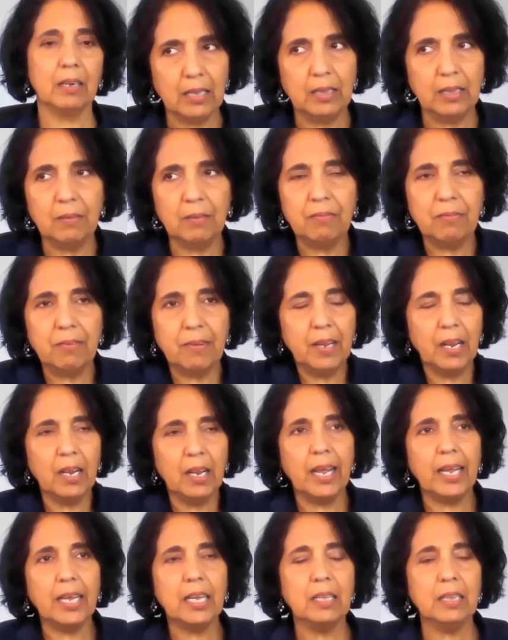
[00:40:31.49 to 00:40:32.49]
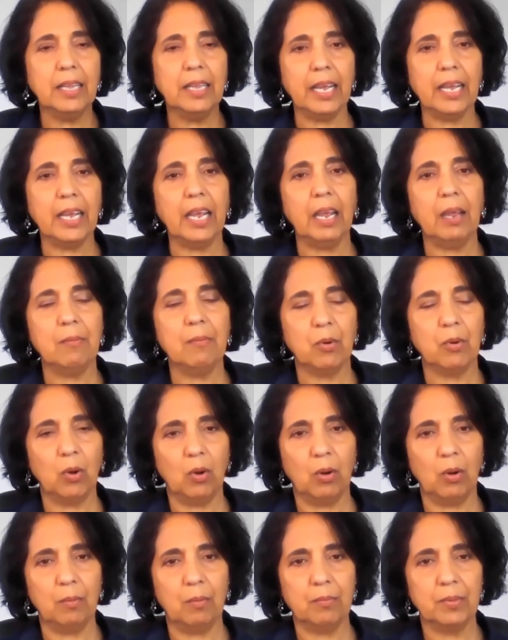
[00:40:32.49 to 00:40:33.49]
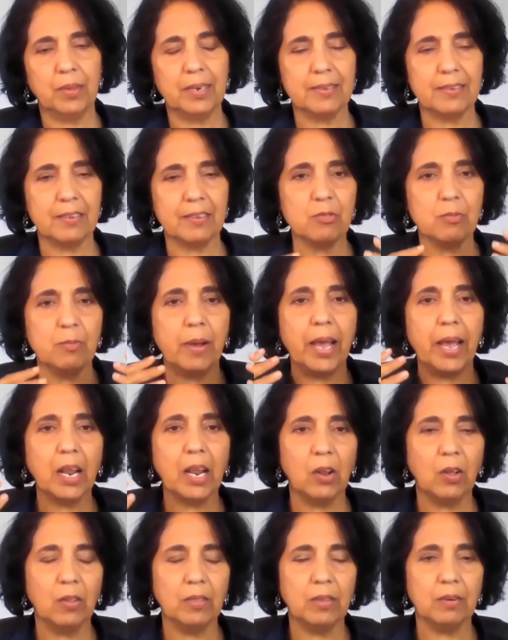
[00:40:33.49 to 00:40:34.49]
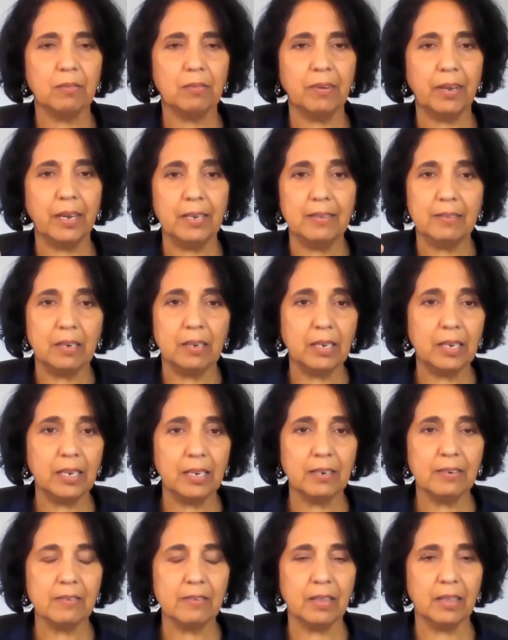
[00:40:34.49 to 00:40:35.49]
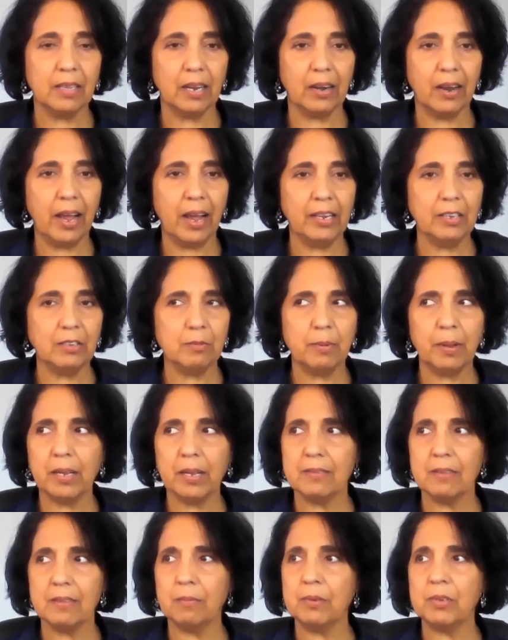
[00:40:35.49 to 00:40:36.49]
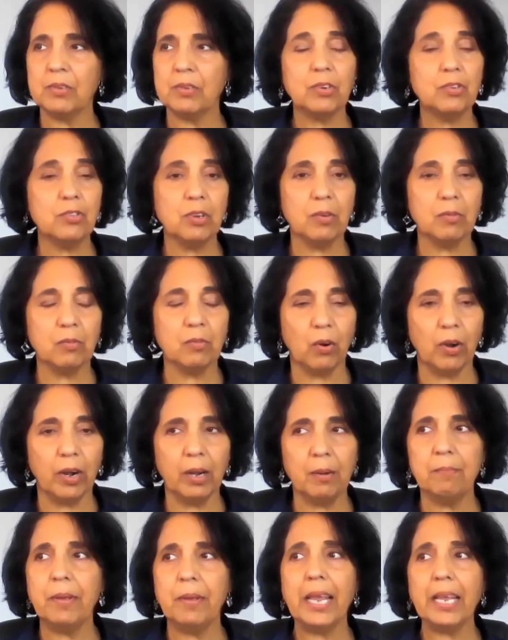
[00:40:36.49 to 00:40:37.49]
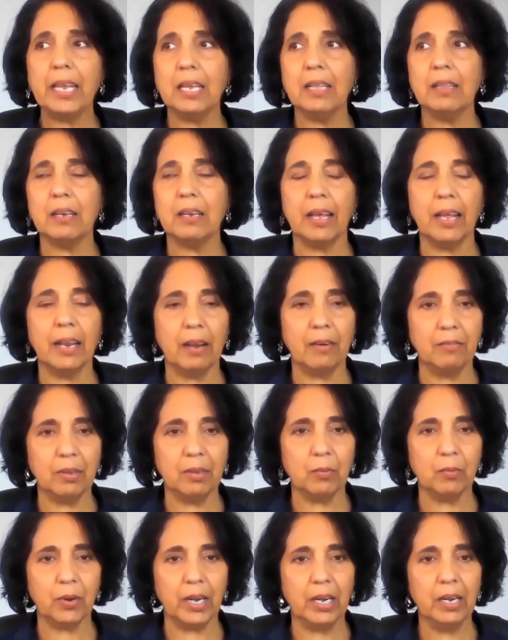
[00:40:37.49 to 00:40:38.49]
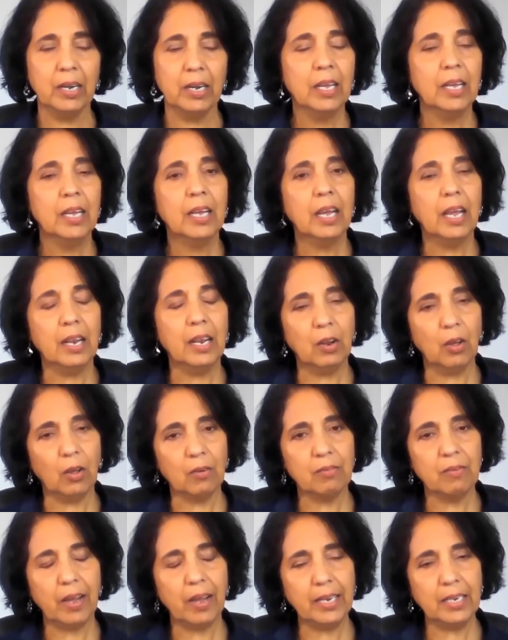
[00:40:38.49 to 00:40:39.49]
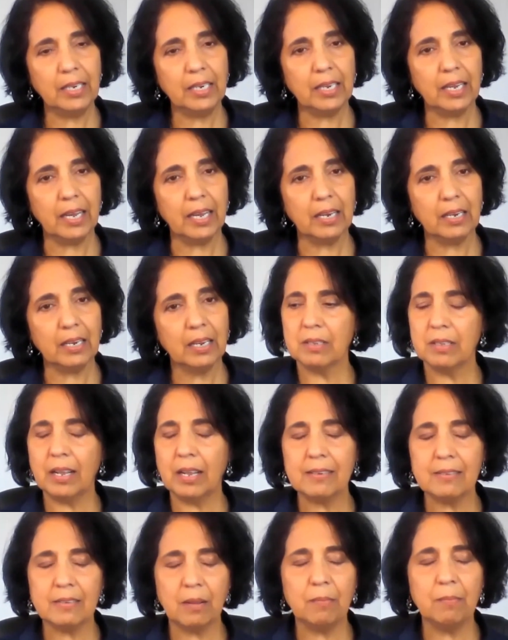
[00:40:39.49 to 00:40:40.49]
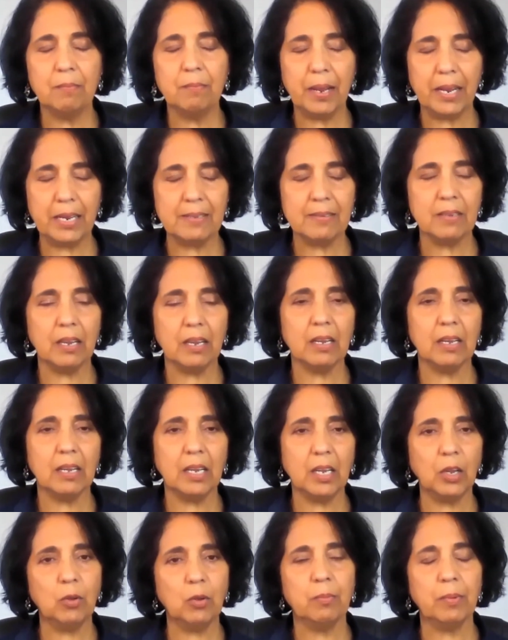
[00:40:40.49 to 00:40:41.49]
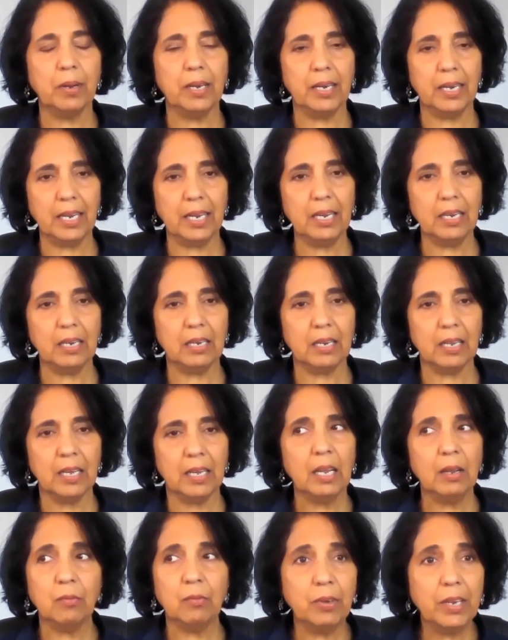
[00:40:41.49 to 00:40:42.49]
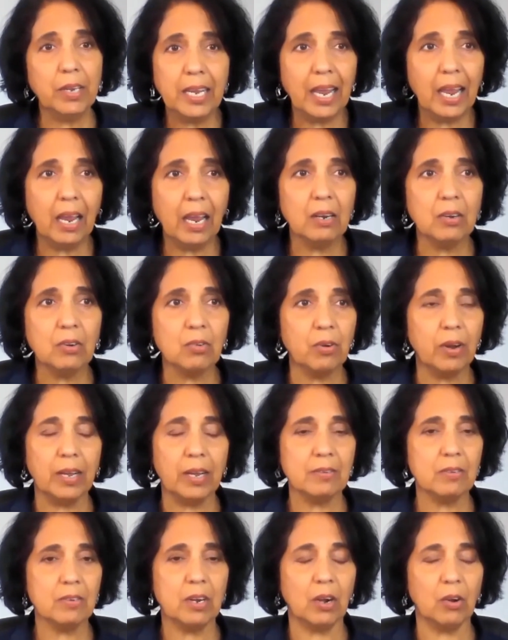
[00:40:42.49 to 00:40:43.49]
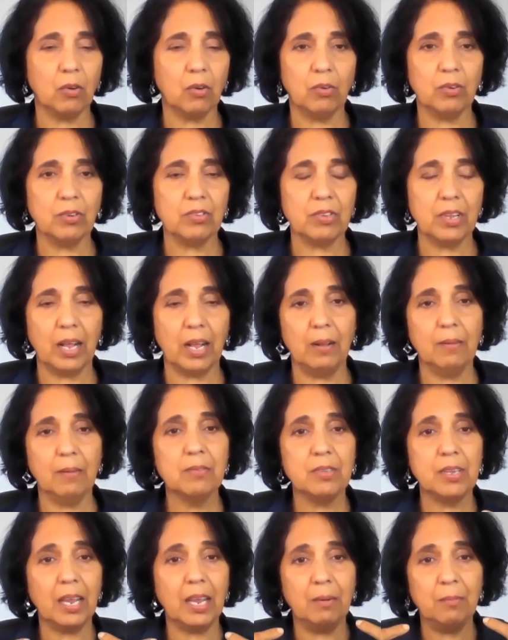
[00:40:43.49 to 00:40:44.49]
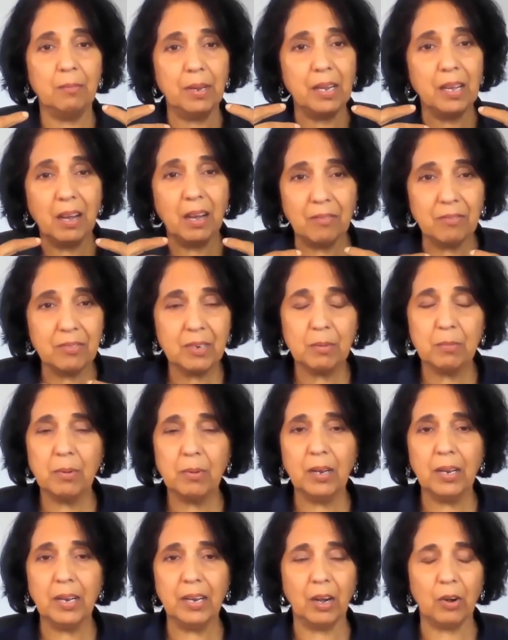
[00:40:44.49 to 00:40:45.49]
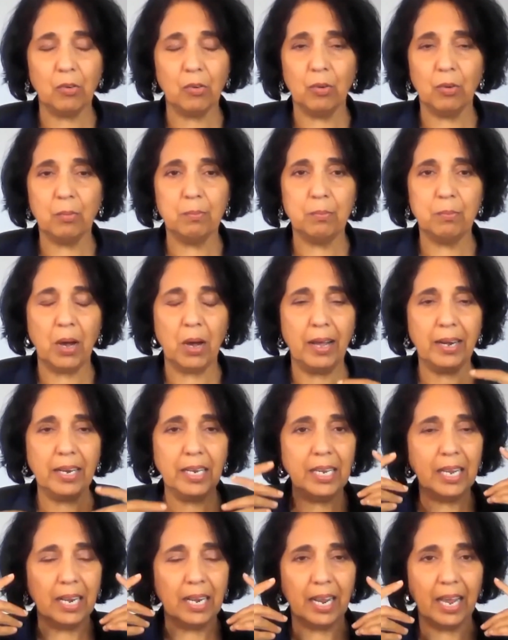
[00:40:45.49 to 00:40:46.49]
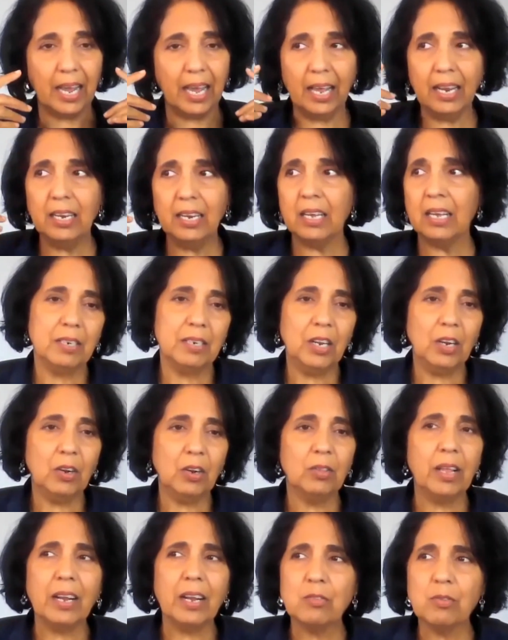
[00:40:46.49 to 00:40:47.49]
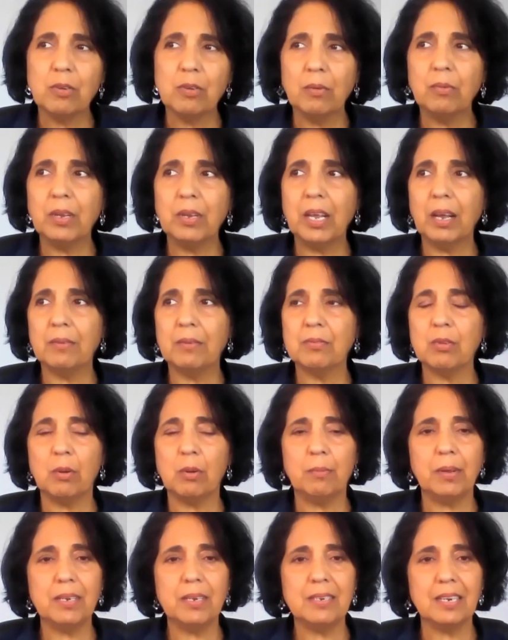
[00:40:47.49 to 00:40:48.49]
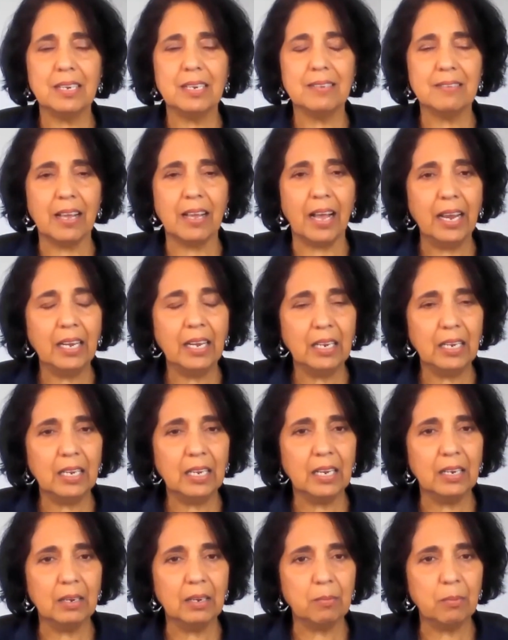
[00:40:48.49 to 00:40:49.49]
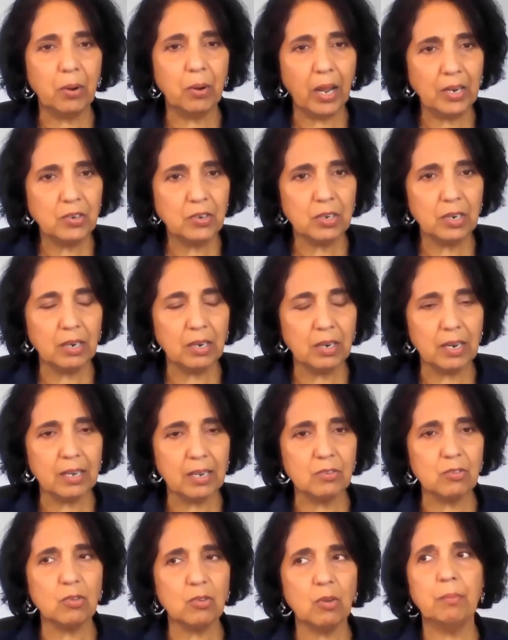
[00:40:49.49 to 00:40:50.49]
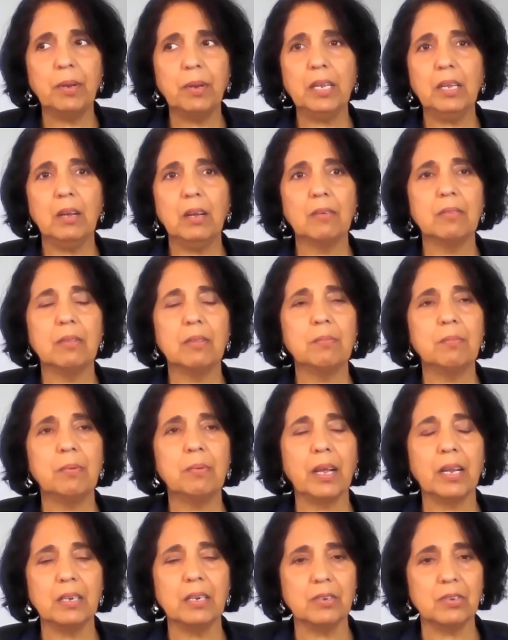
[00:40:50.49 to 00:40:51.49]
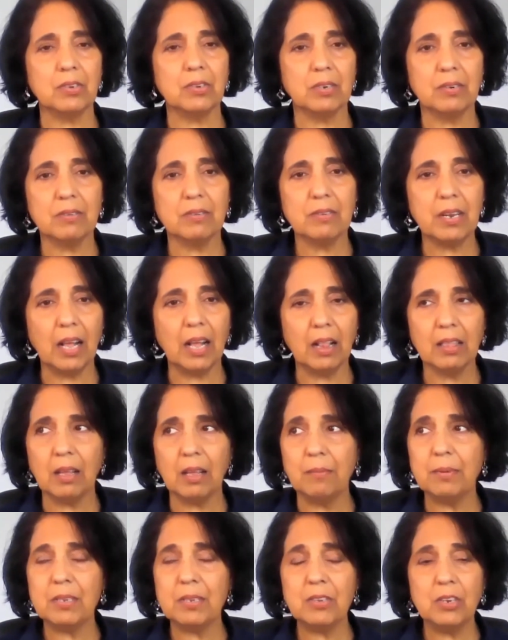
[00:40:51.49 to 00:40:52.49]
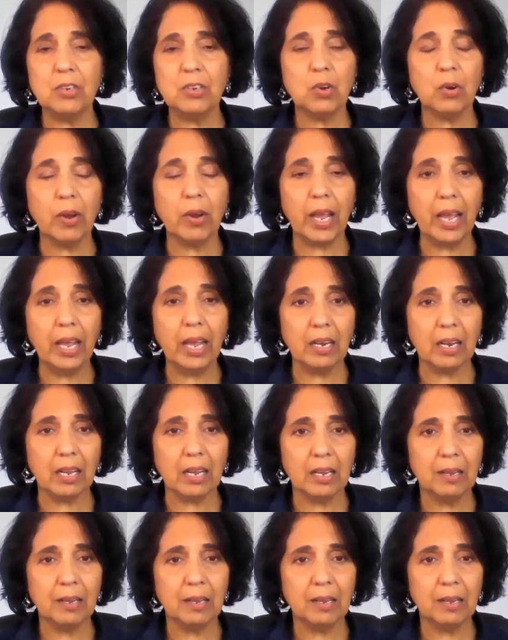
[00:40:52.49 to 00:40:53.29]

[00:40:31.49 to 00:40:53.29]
They feel like they came home. There's a smile on their face and tears in their eyes because they've been searching yes. for it, banging their head everywhere and not finding it that's a basic human need. If we can't trust our own selves and be comfortable in our own body and head, you know, that's why we have so much anxiety and depression because so many of the practitioners tell them it's in your head.